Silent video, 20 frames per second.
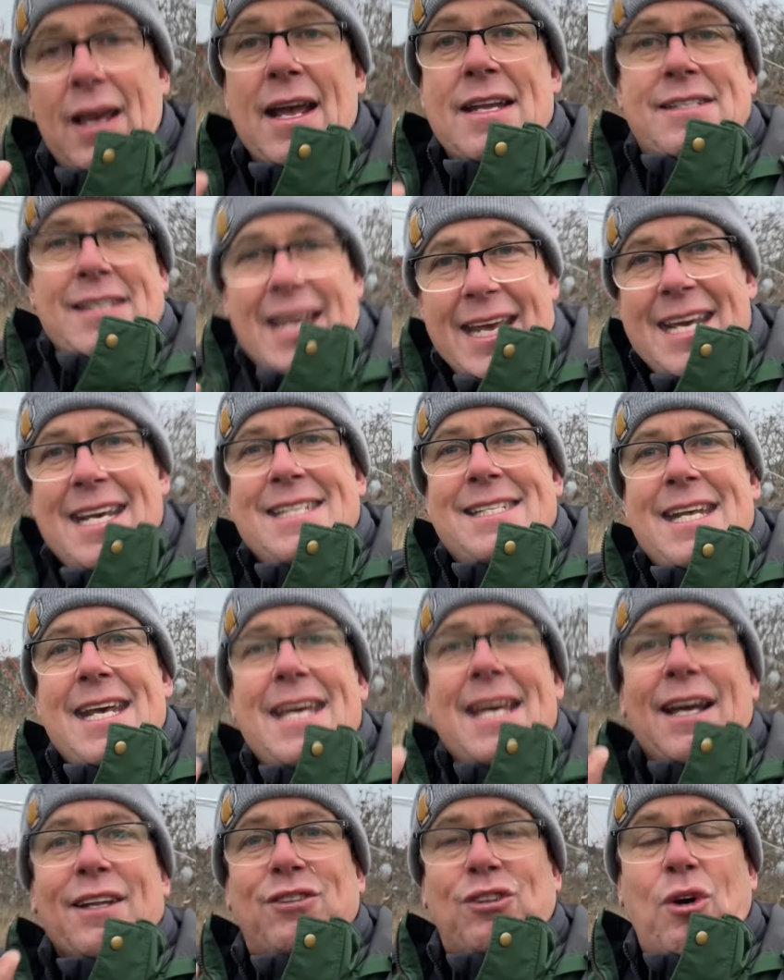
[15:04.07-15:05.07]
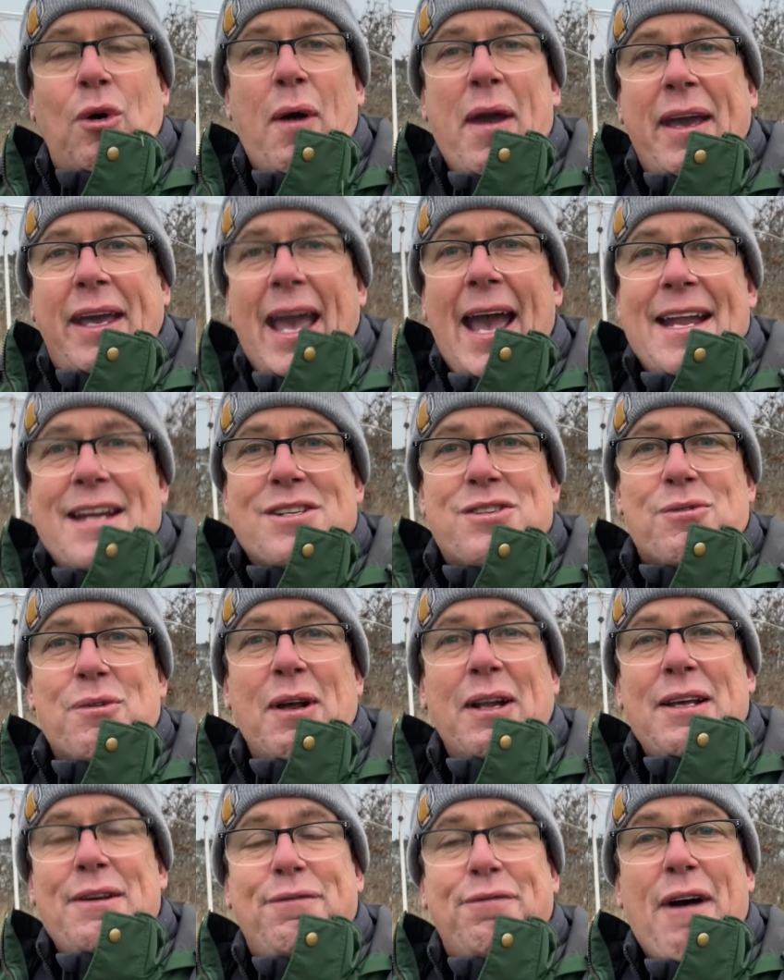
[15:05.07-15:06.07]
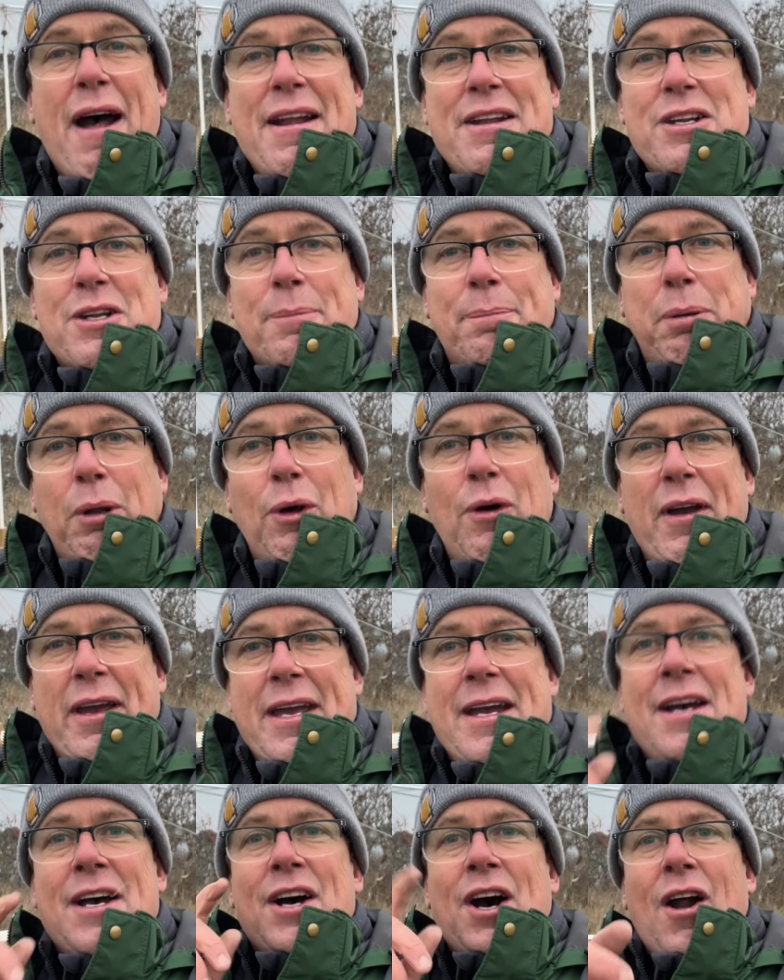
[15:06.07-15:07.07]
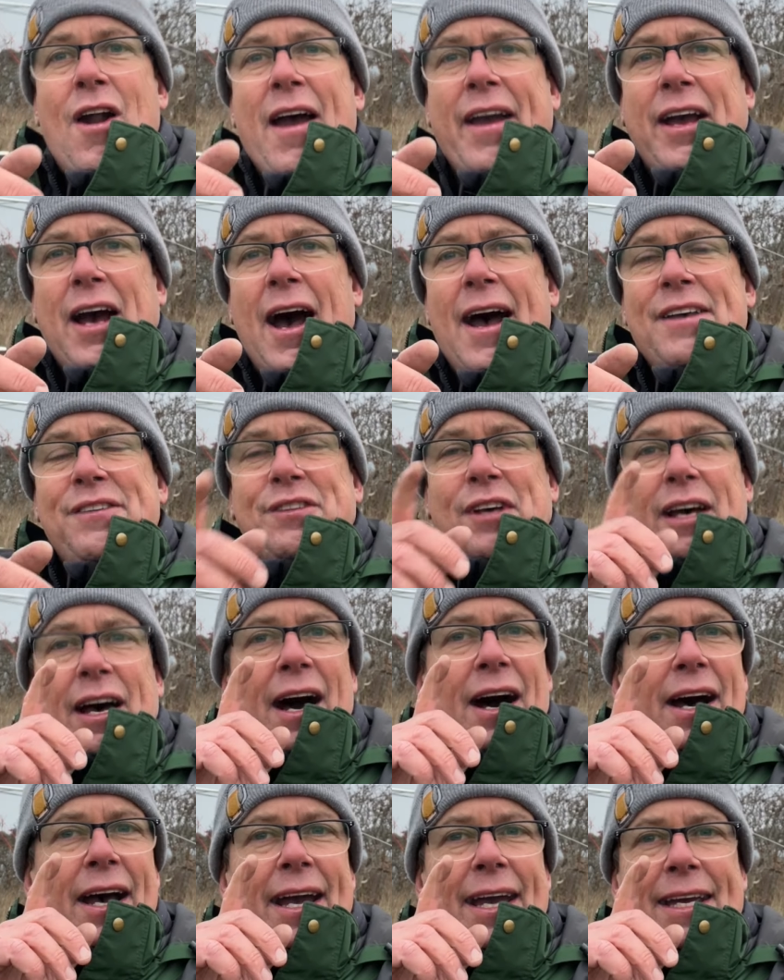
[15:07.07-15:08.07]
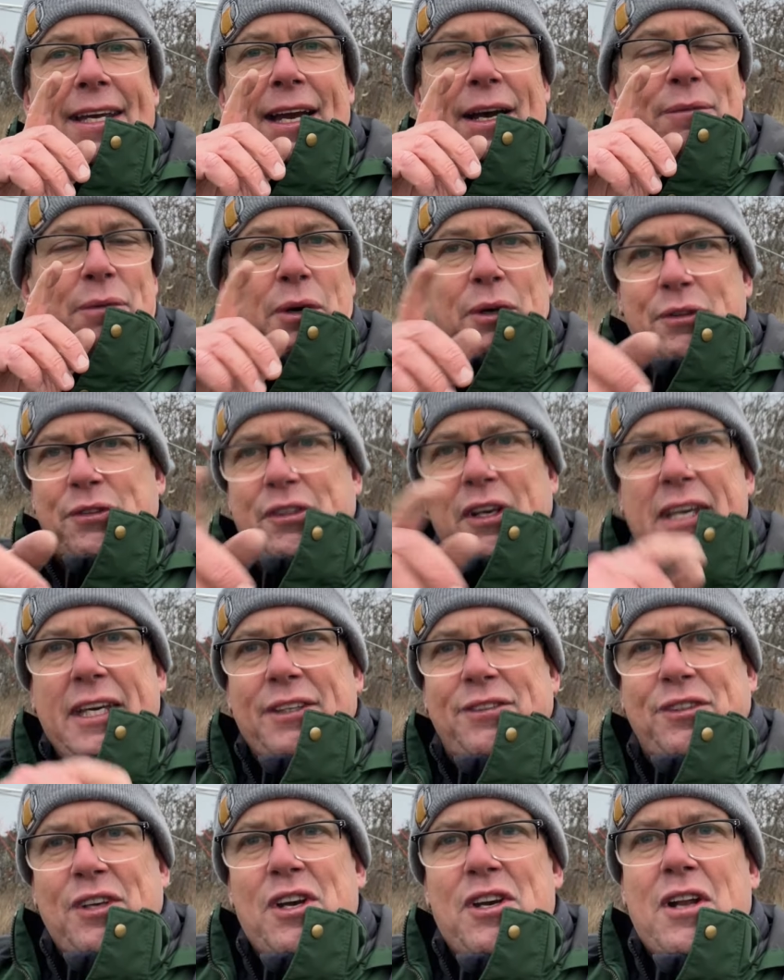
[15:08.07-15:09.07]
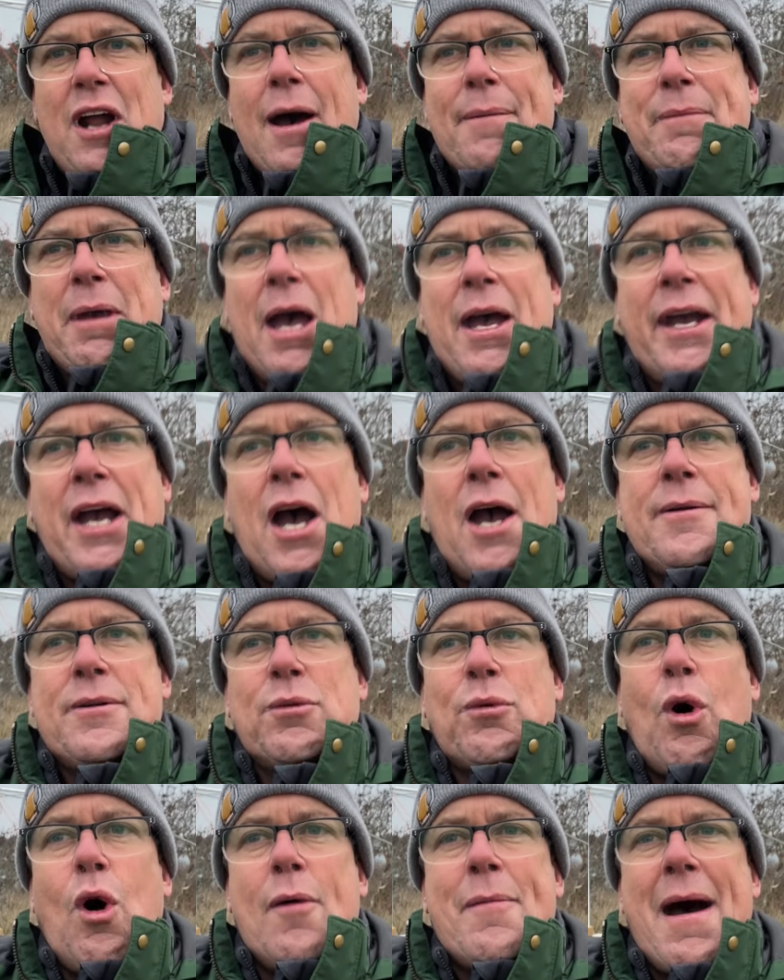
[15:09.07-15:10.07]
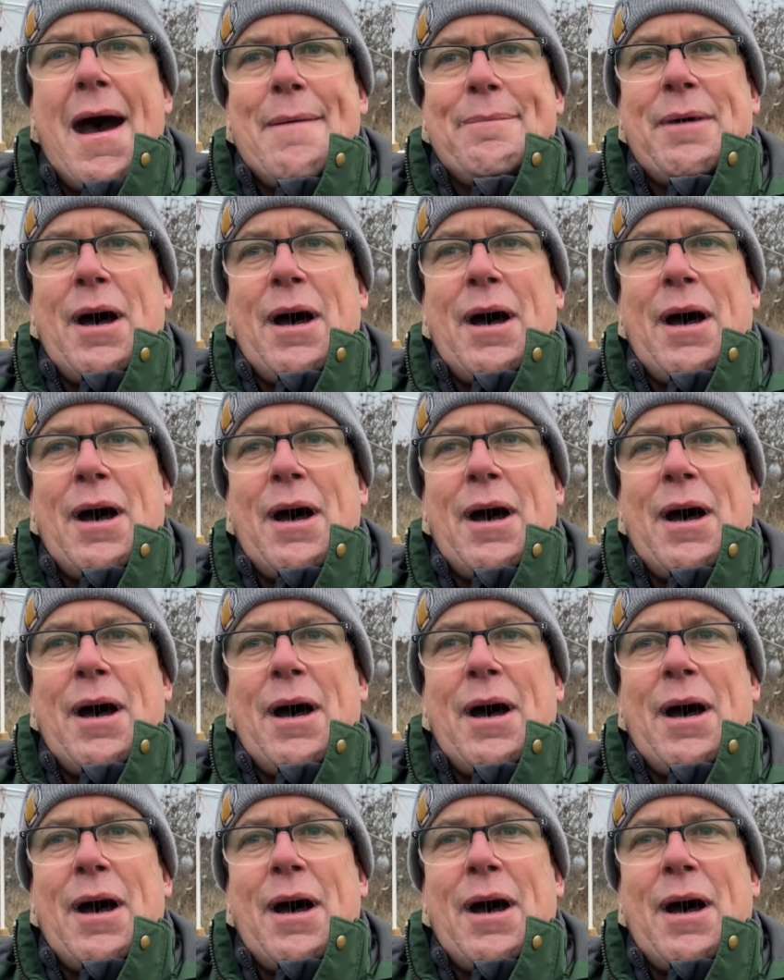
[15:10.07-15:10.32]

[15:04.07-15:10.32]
It's easy, it's quick, and it's really fun to deploy. All right, guys, I will see you soon. I'm going home to warm up.